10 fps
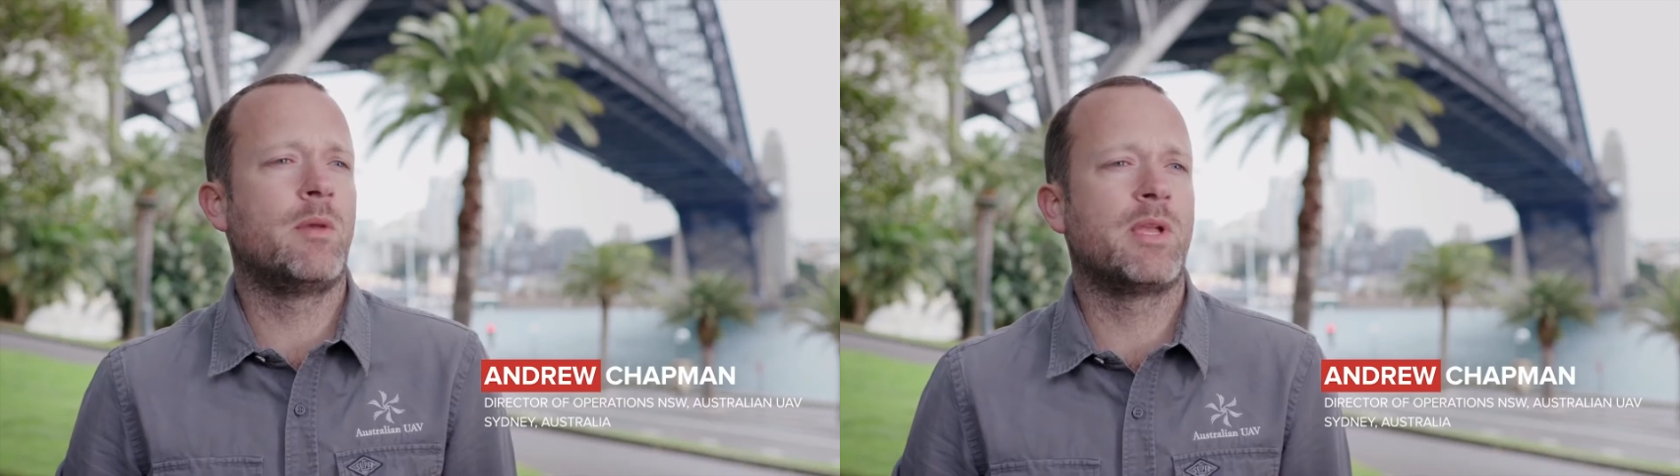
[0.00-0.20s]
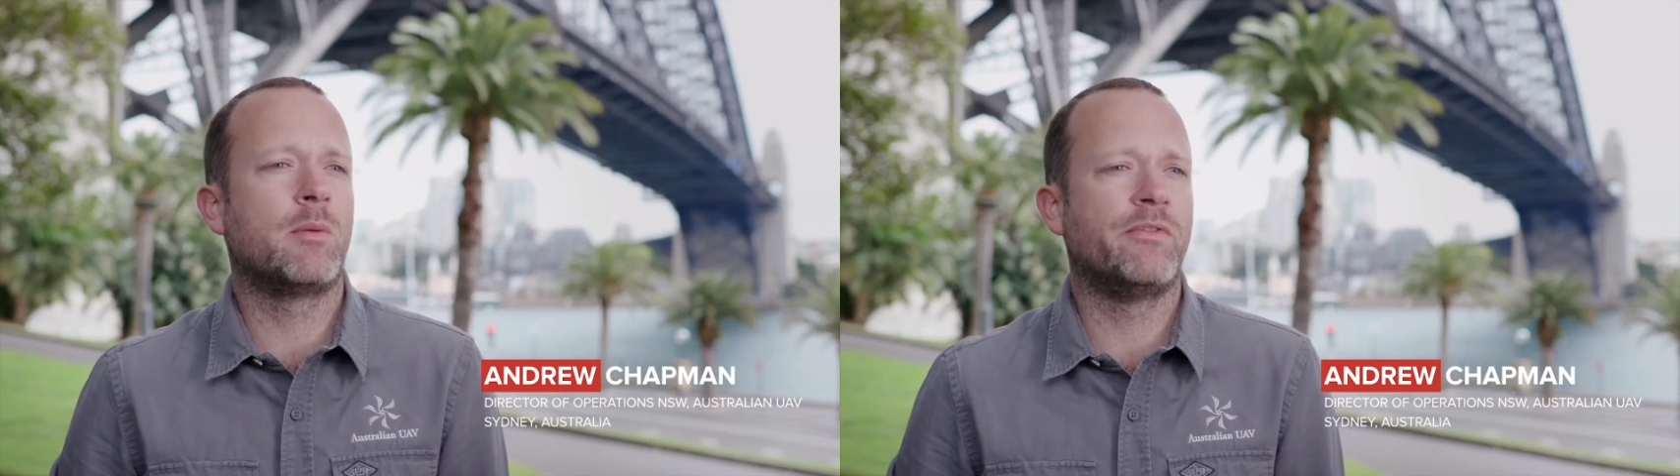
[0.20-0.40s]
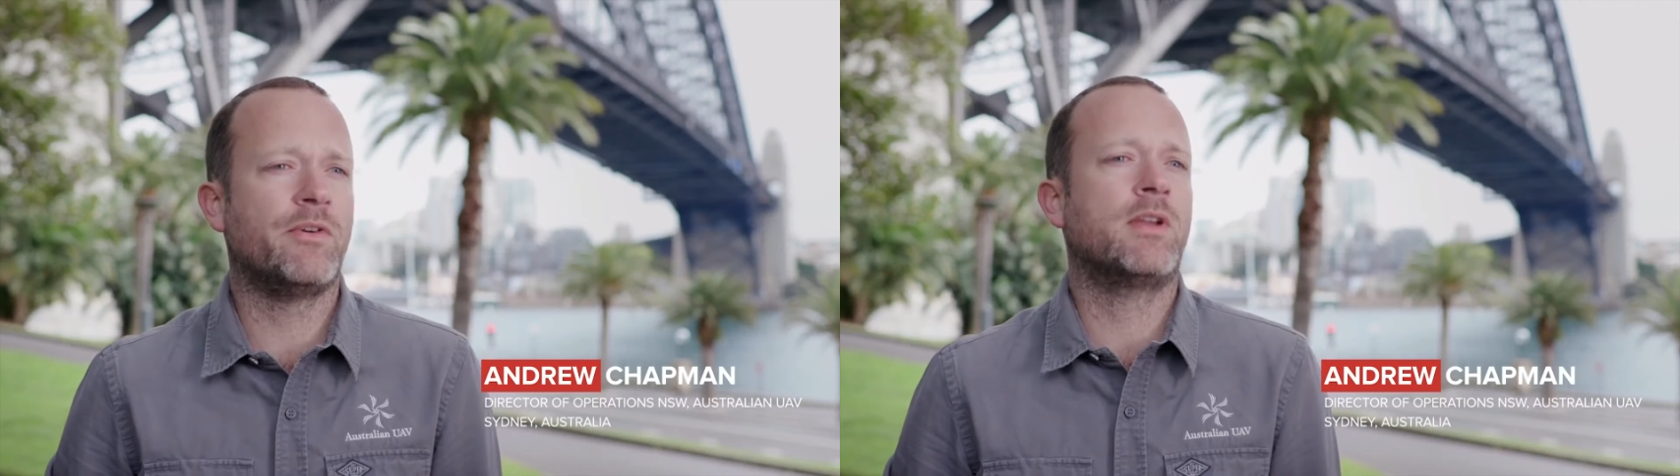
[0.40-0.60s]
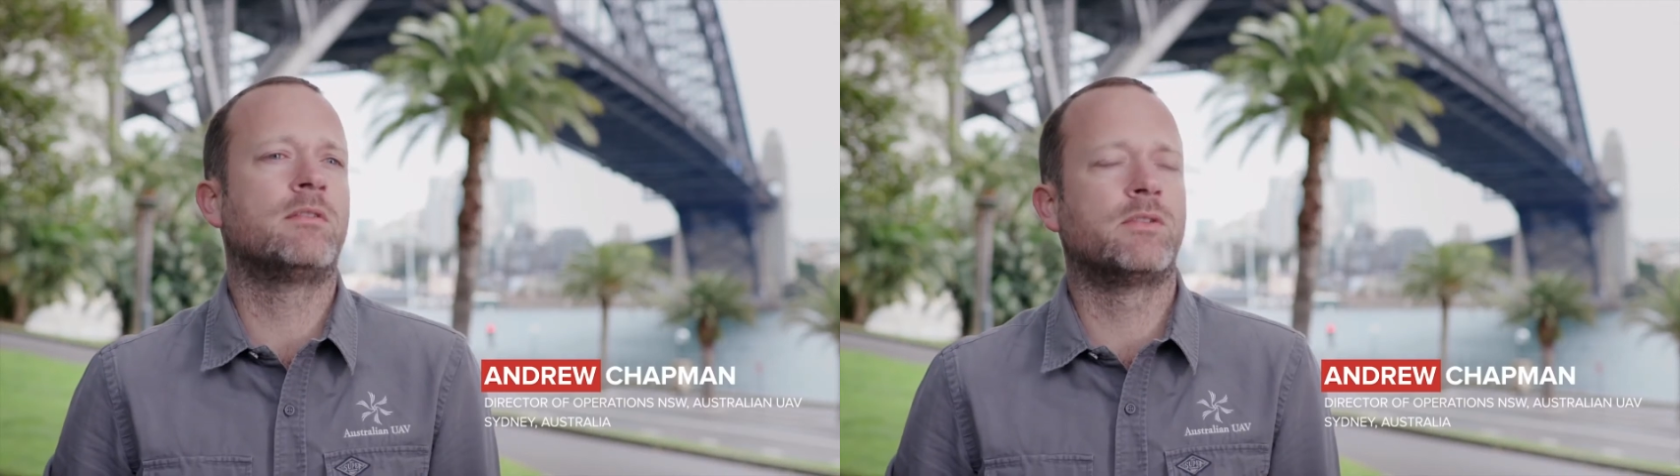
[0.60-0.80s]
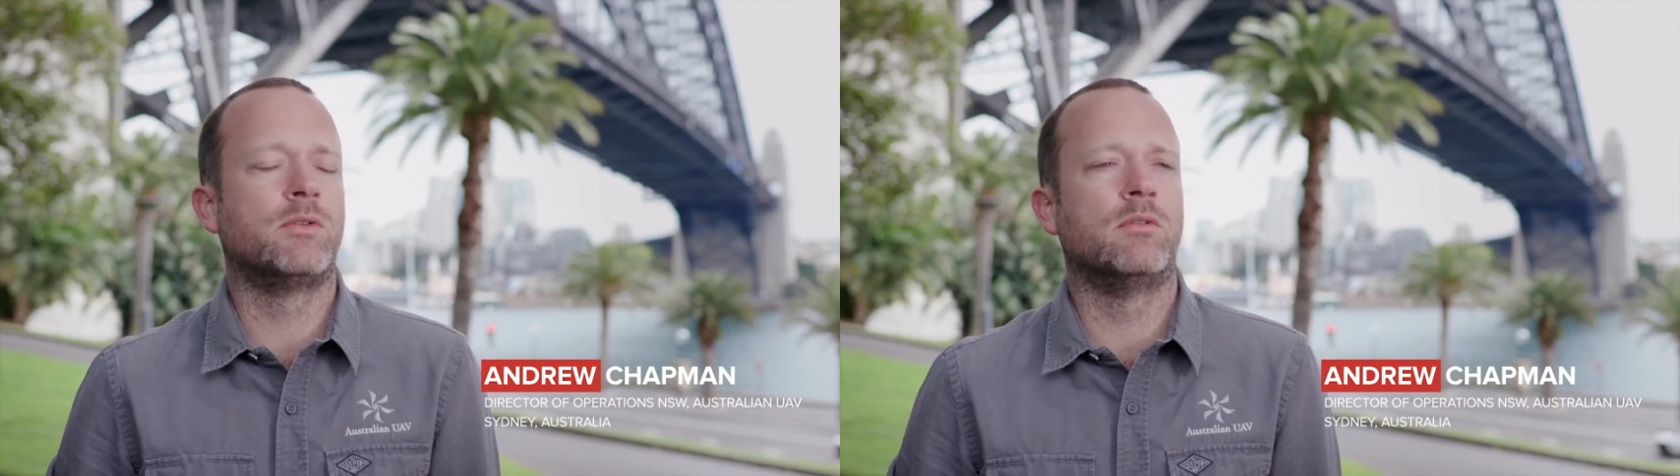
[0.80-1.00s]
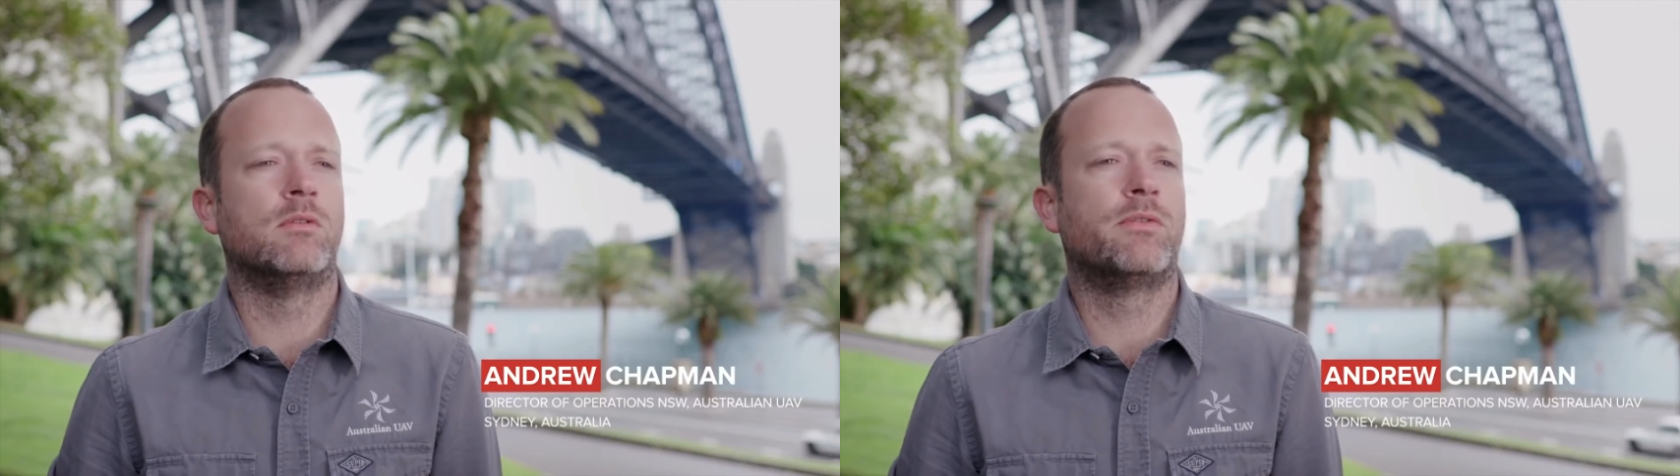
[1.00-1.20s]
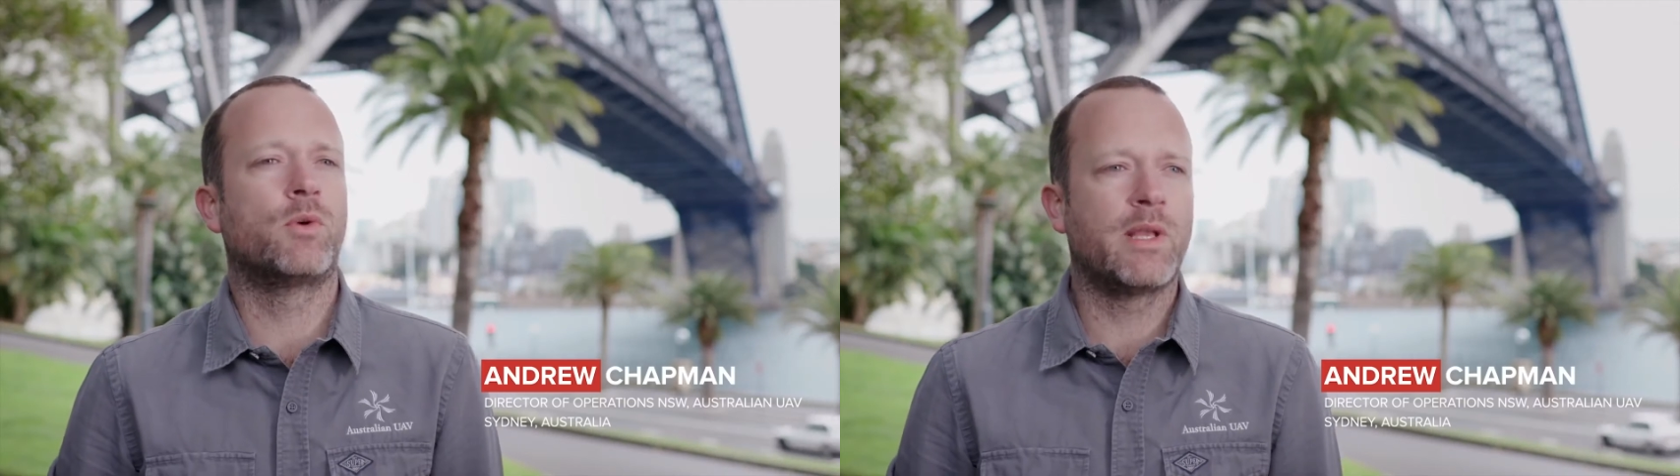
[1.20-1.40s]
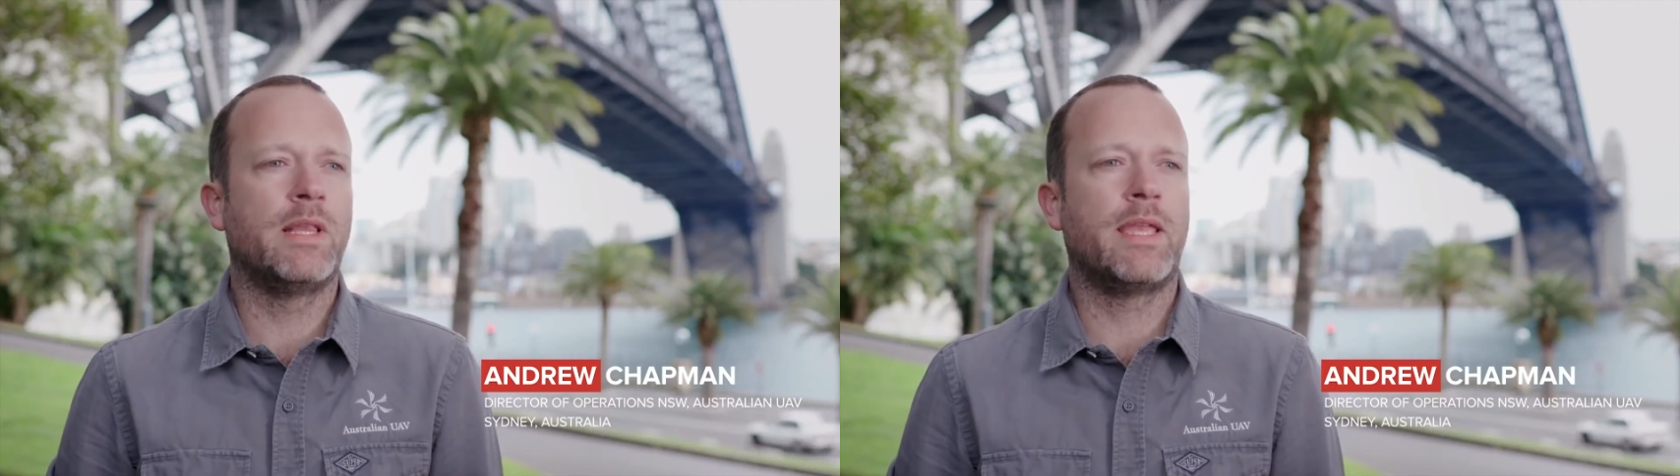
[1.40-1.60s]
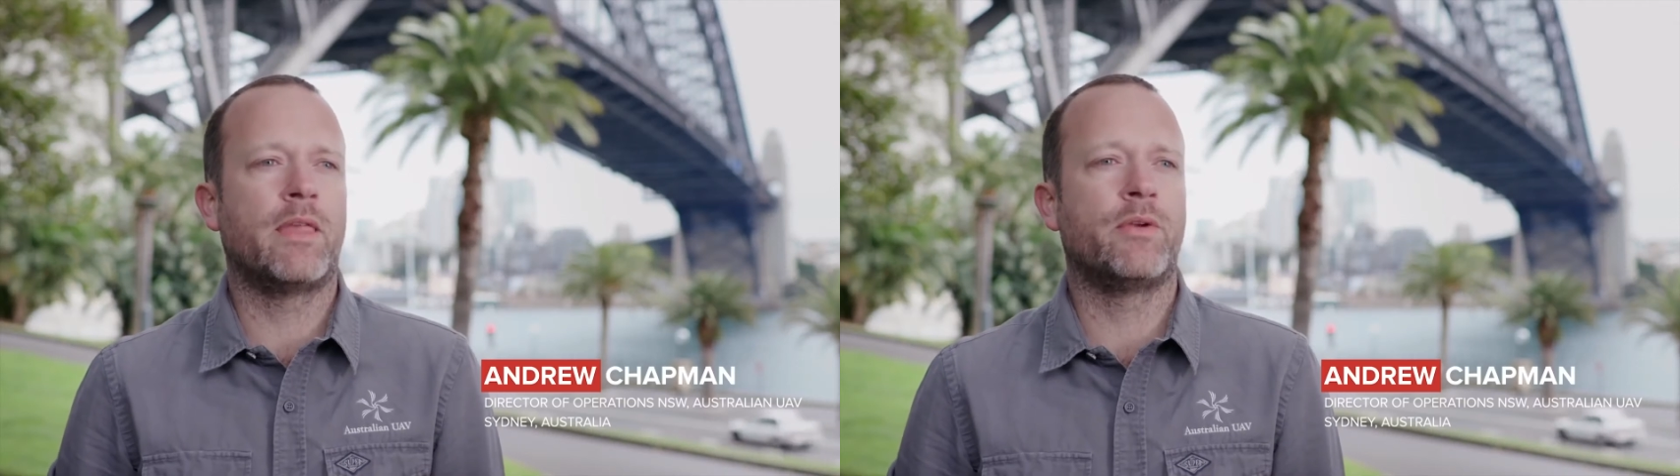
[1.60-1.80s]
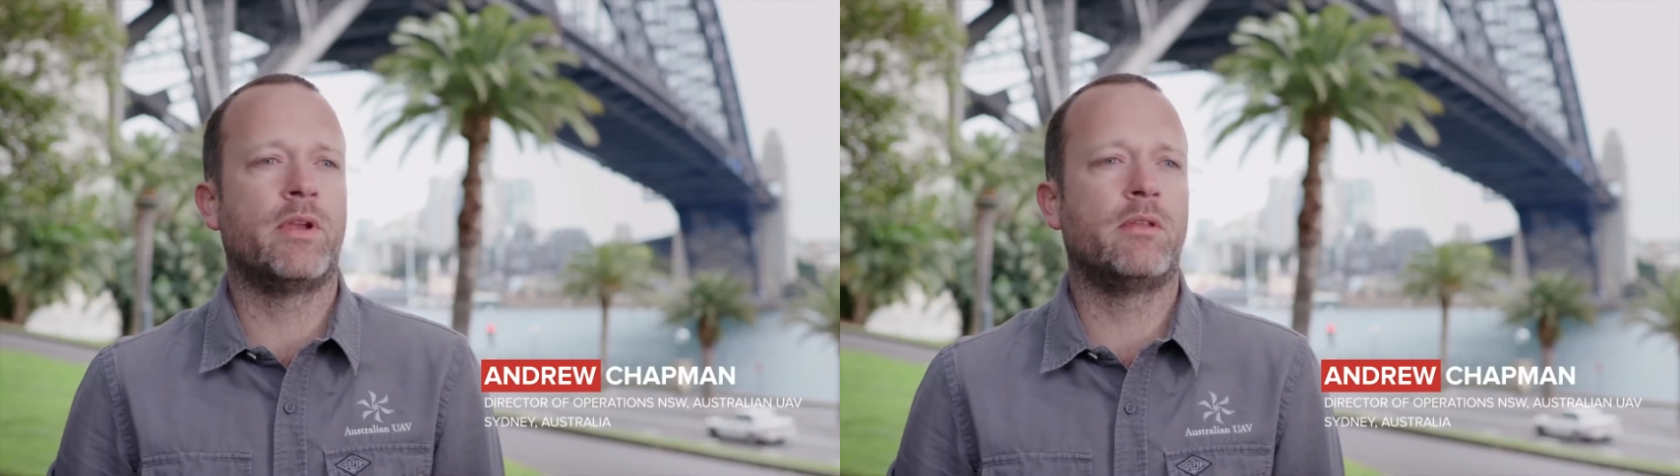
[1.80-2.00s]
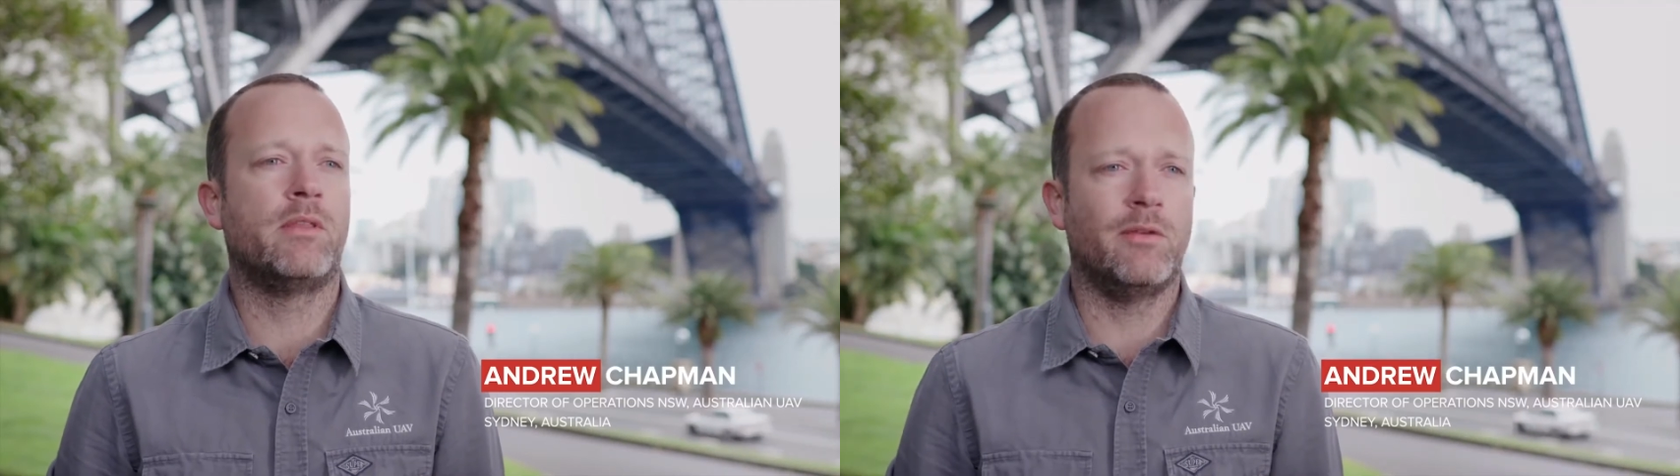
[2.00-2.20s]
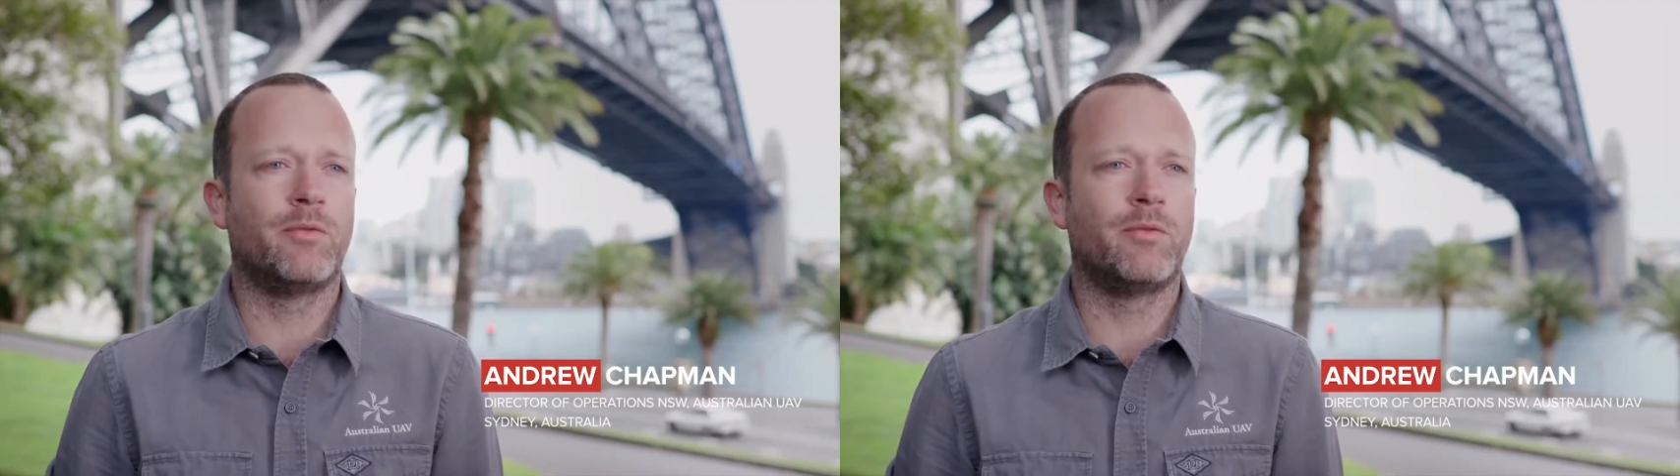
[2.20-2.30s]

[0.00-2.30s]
have now become a vital tool for quickly gathering the